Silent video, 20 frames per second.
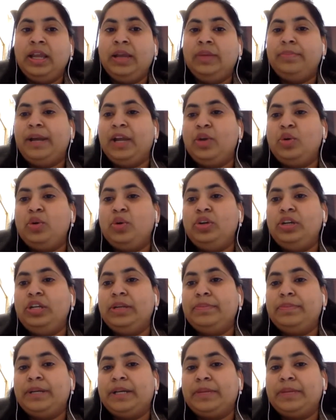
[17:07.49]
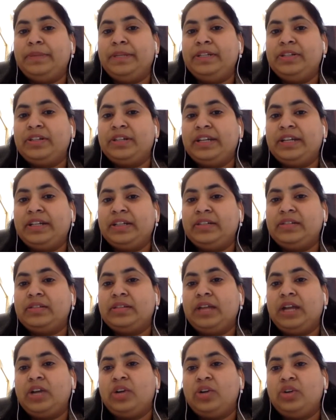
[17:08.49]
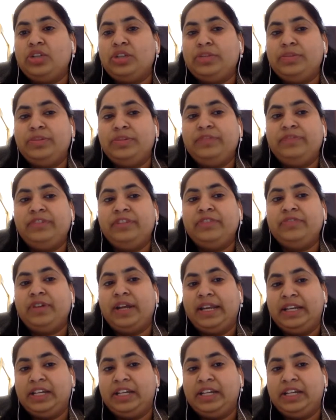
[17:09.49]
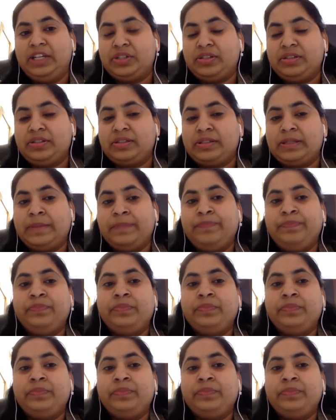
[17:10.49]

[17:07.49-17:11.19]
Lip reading: by holding perpetrators accountable for violations.